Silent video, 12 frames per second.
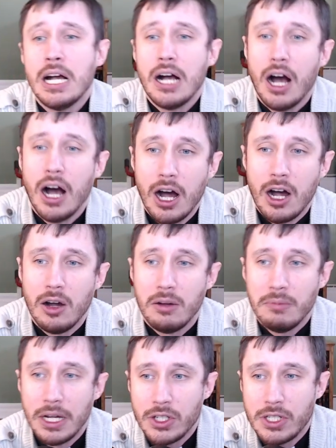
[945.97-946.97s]

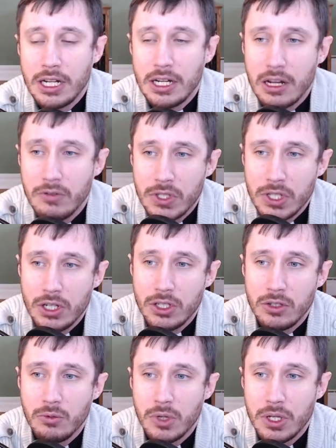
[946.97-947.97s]
I just had a
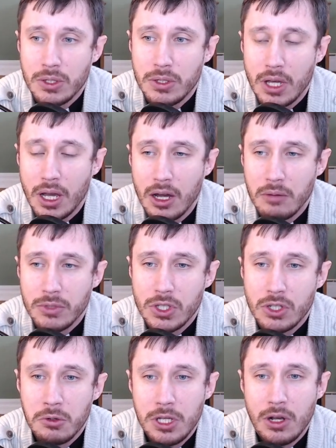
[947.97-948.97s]
conversation with
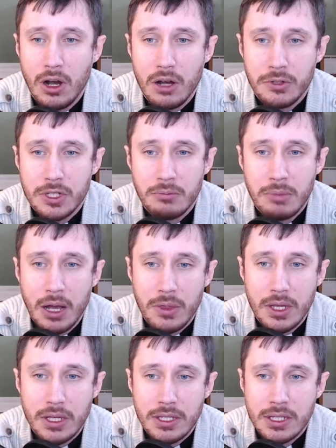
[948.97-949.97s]
Sue in the office about
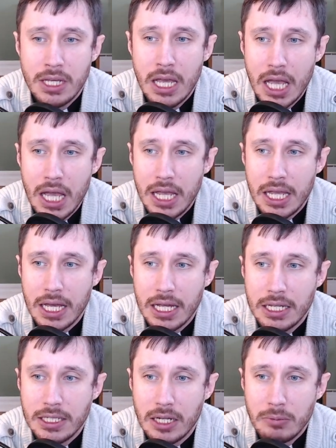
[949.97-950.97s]
this,
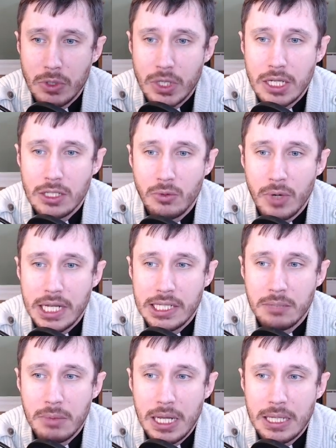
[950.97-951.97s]
and I'm looking into ways
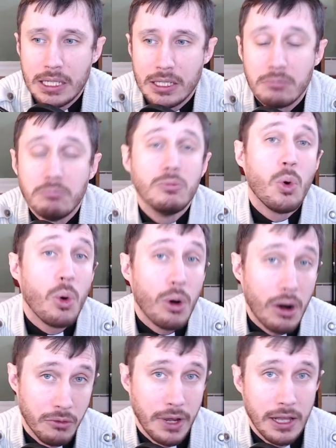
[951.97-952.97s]
to make this
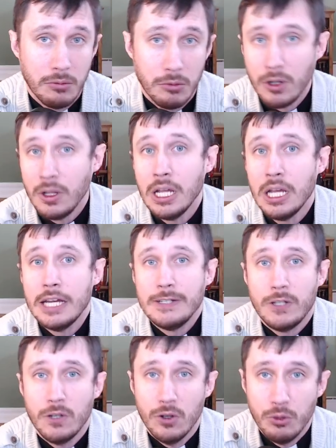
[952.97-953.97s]
more available
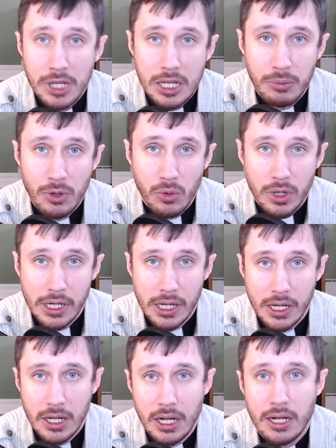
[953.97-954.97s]
to people.
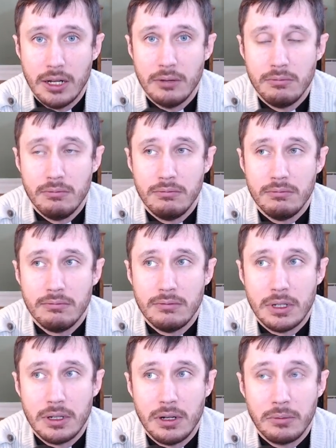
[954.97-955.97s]
I'm
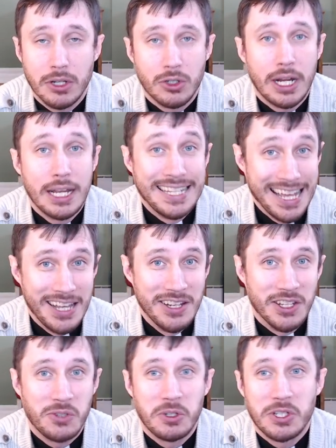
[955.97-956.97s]
gonna try again
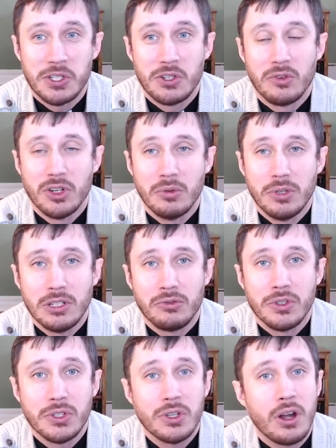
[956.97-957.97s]
to switch us over to a
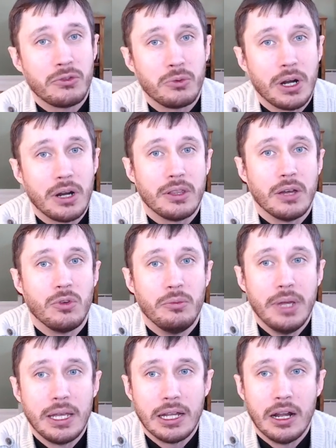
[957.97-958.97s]
different software that will
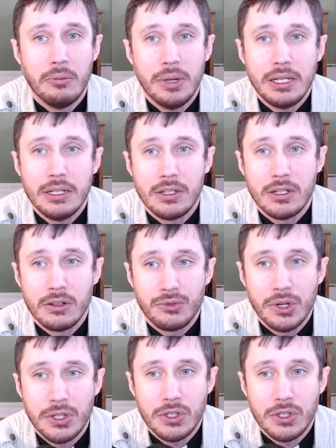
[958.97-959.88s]
make it a bit easier for us